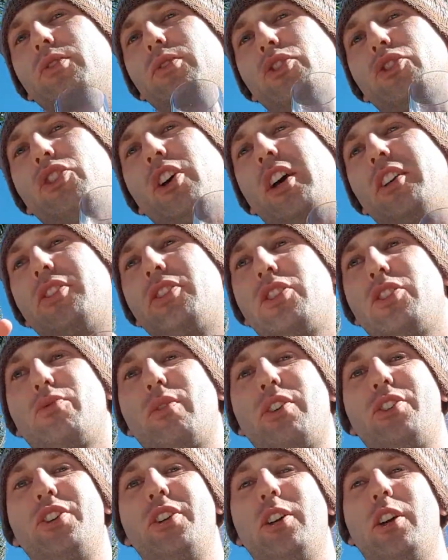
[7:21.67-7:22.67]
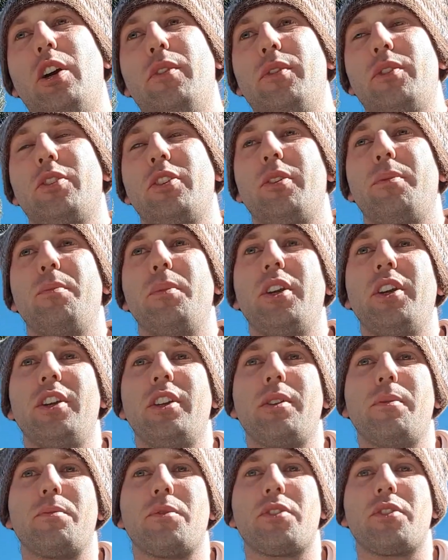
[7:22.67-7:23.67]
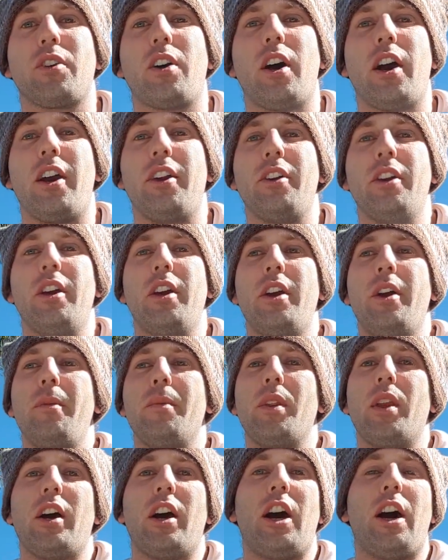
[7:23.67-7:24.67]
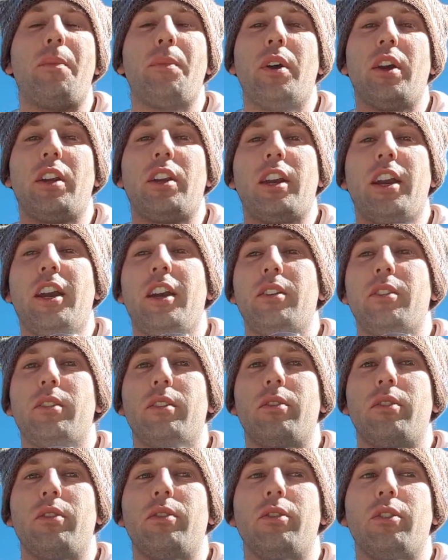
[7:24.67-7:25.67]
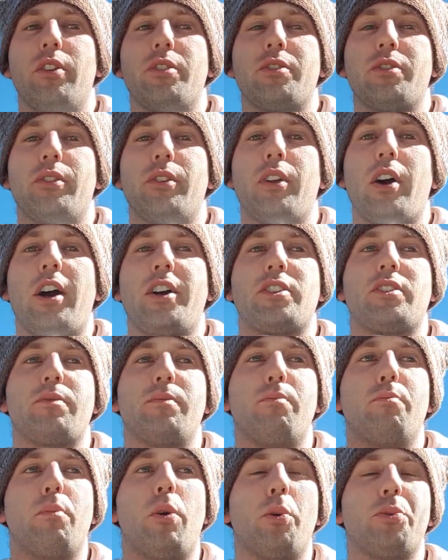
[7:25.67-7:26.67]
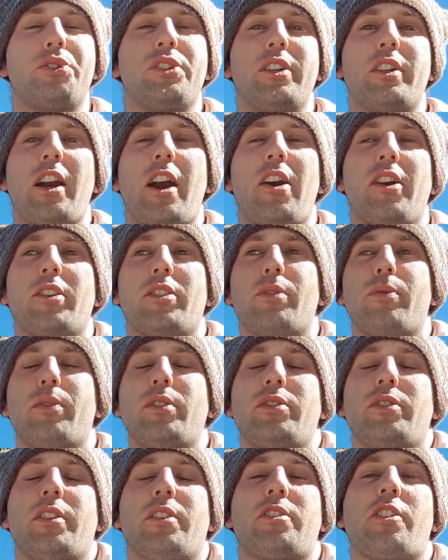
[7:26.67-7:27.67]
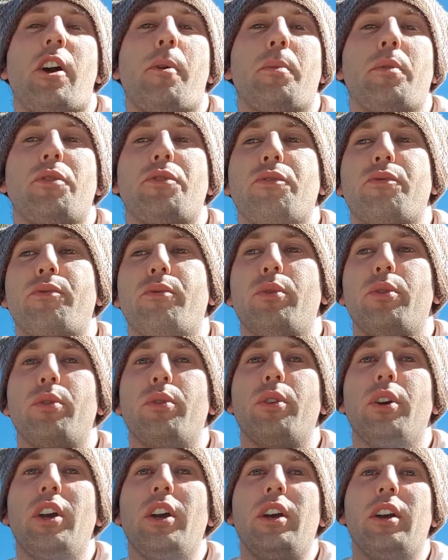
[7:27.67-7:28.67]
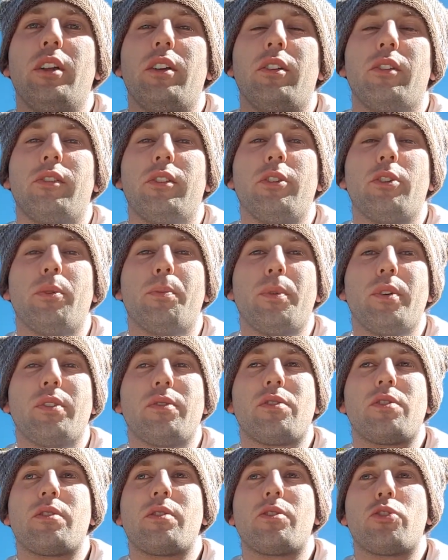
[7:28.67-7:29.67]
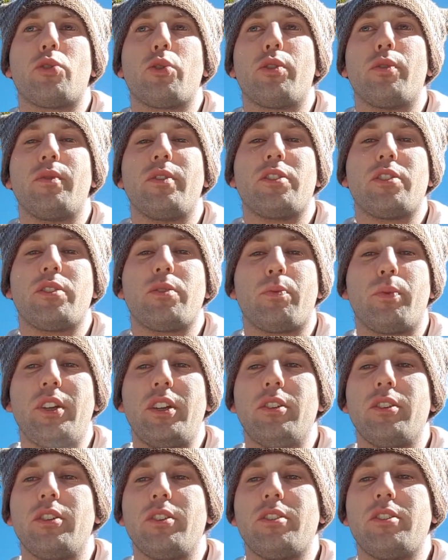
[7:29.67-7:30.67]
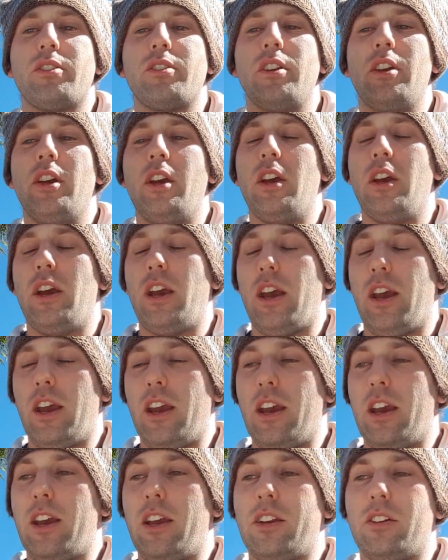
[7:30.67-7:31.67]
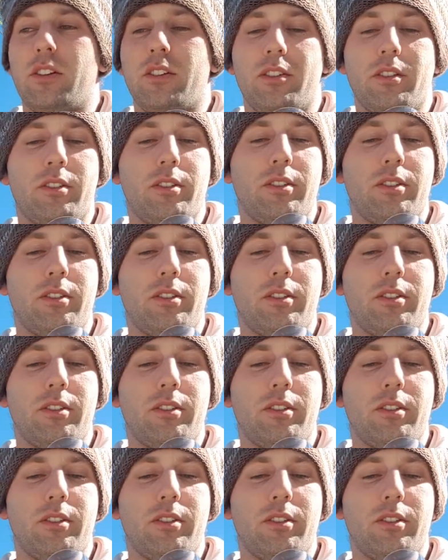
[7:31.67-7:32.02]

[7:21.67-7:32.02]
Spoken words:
just stretching over to the medium side. Again, those nice malty characteristics coming through, a little bit of sugary sweetness, and